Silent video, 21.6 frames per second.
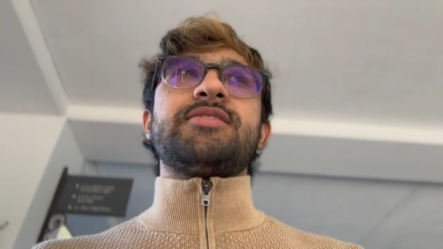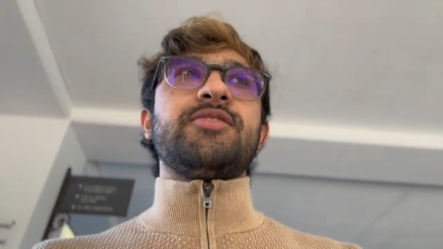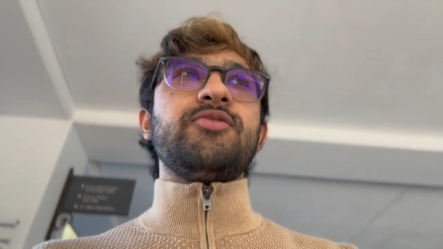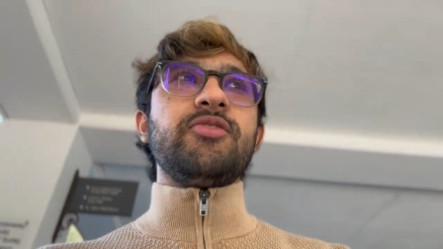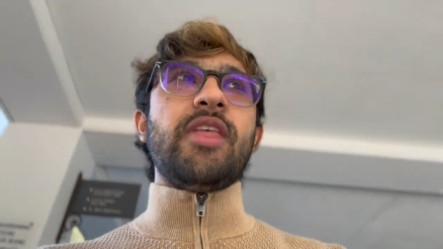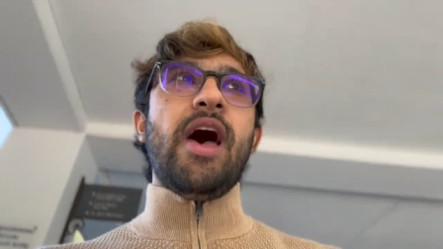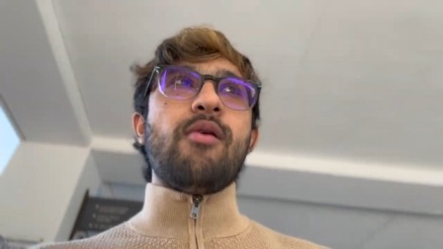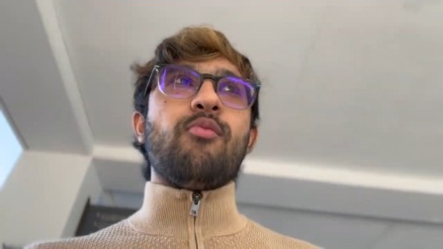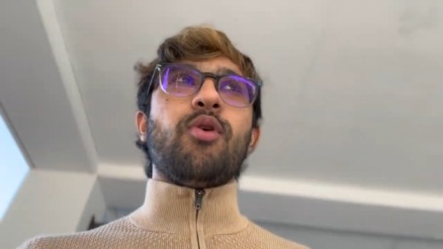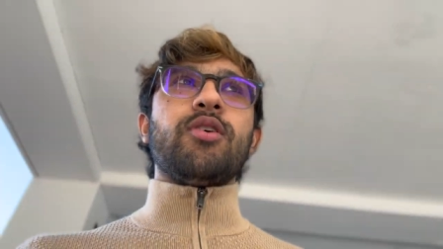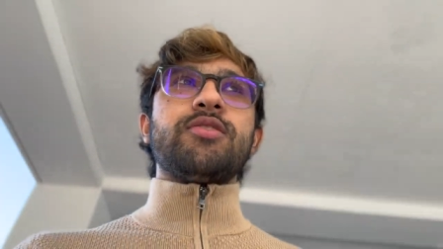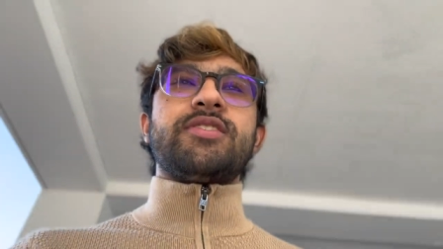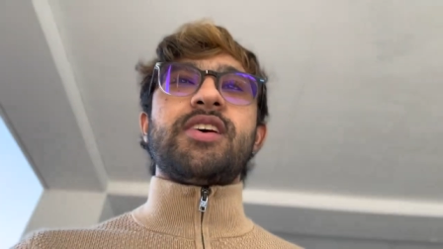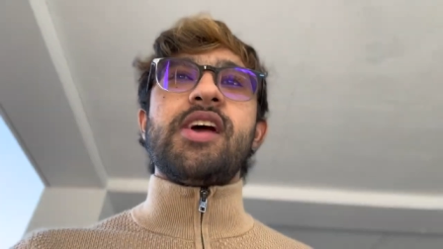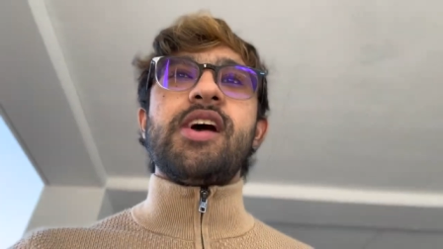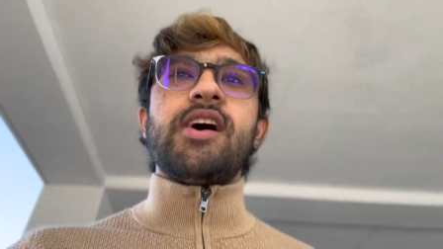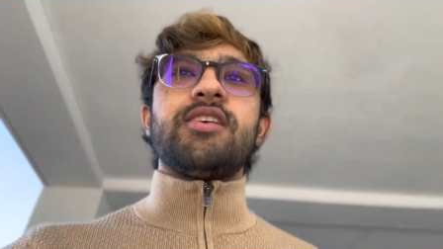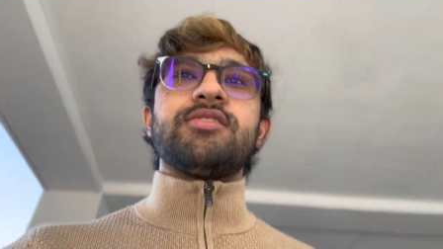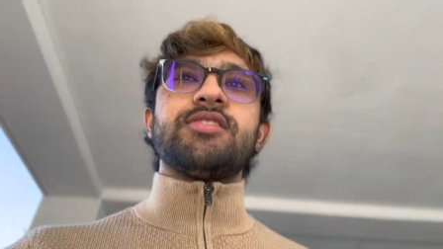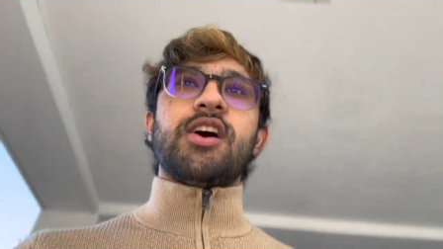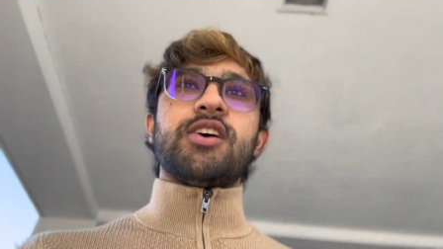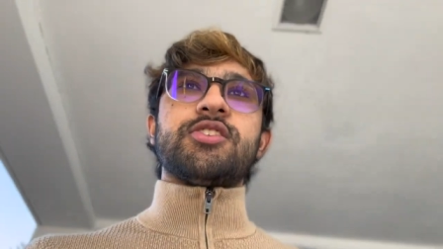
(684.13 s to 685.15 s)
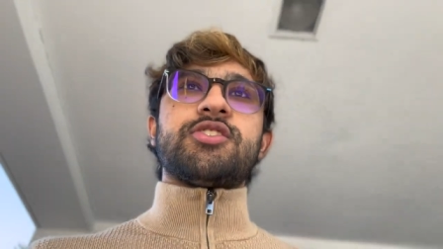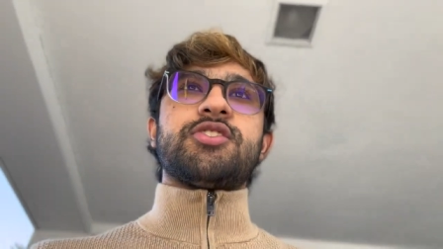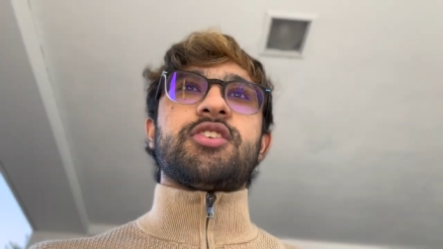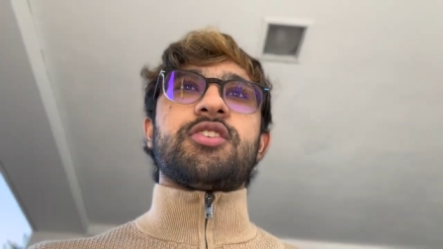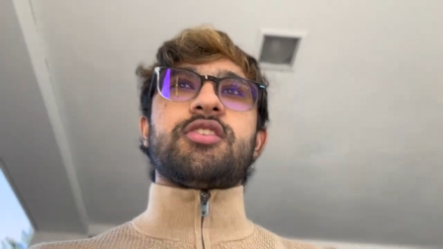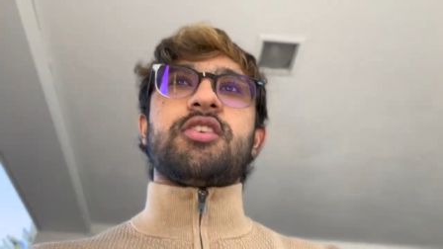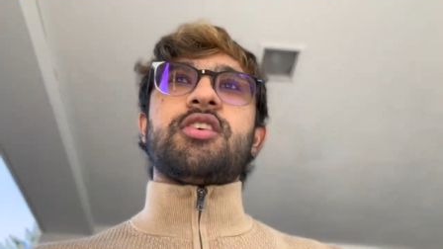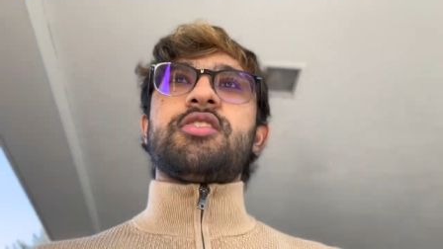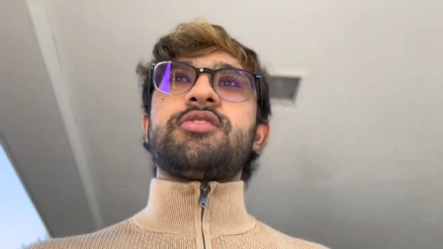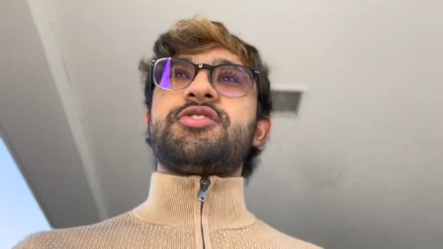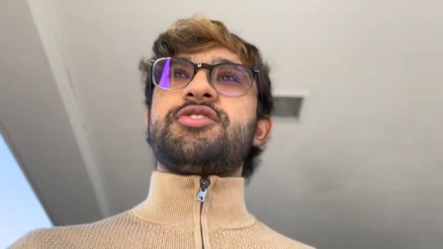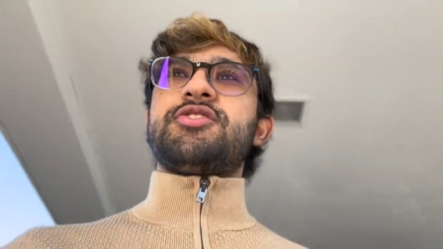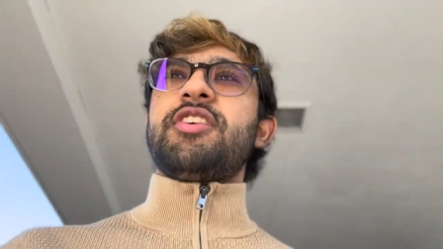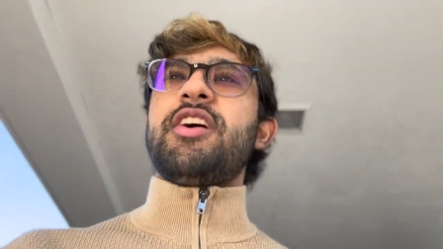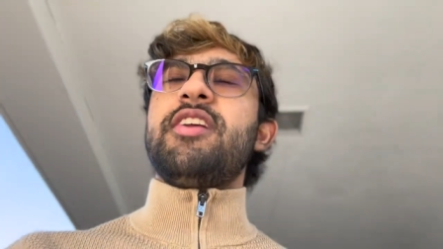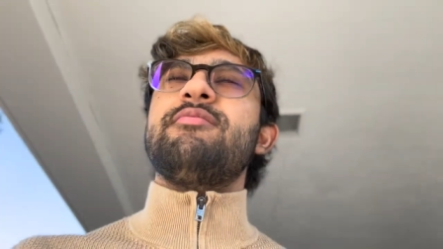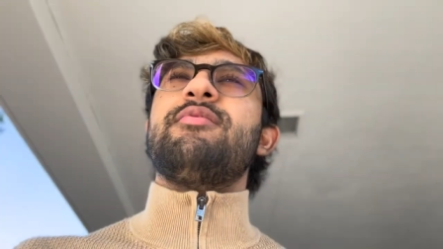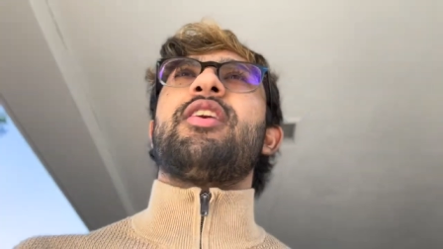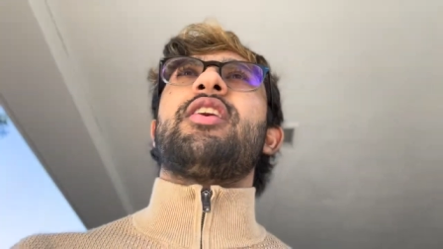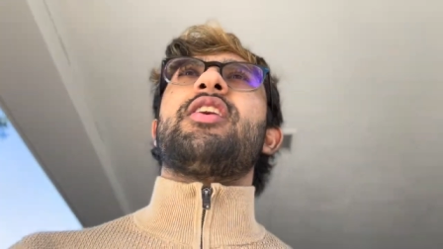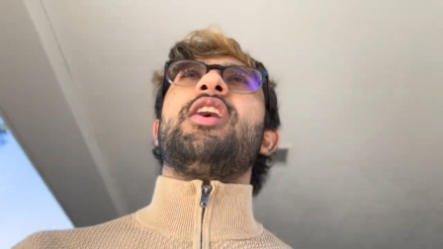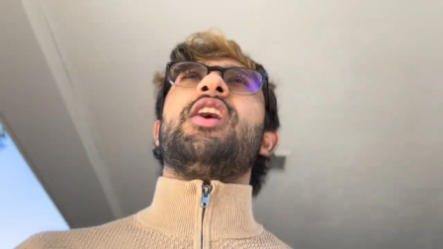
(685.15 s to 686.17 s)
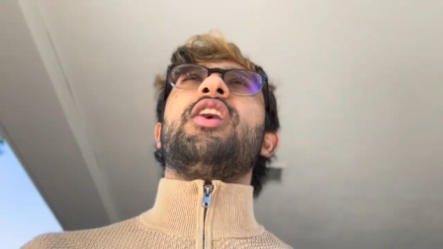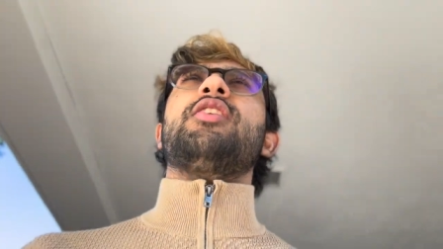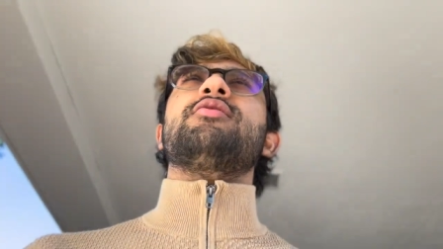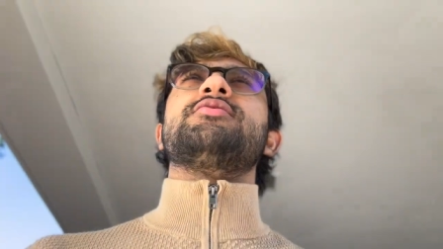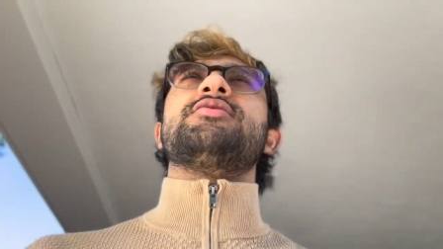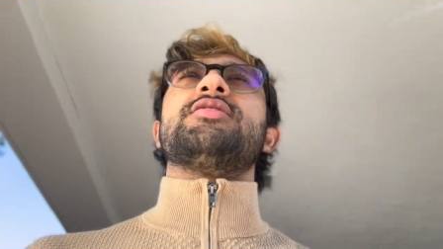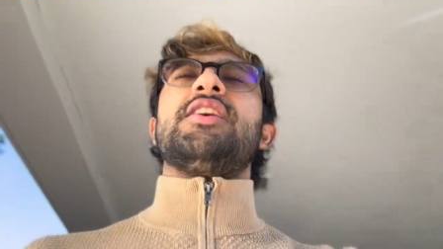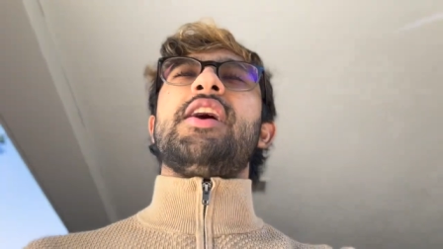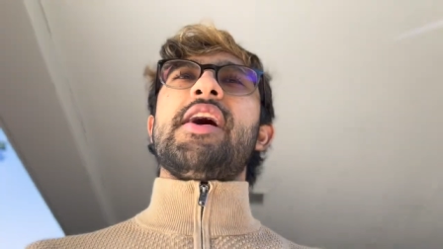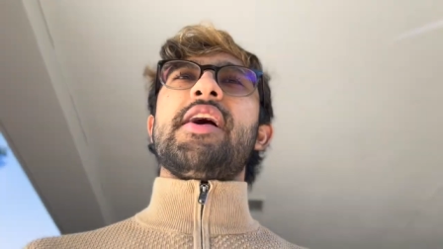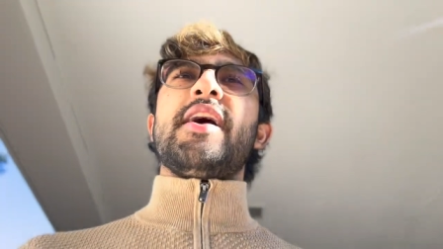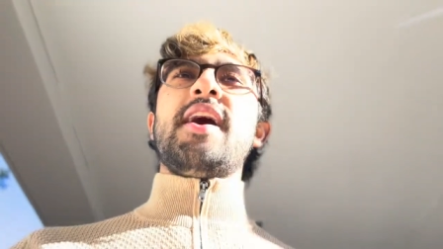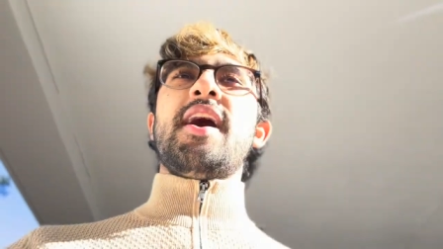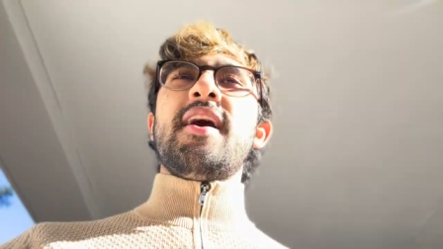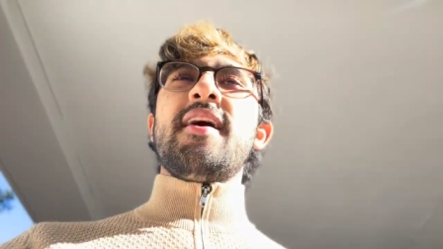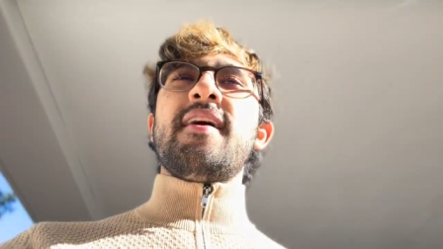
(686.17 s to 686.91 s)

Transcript: do that one TikTok trend where I was like,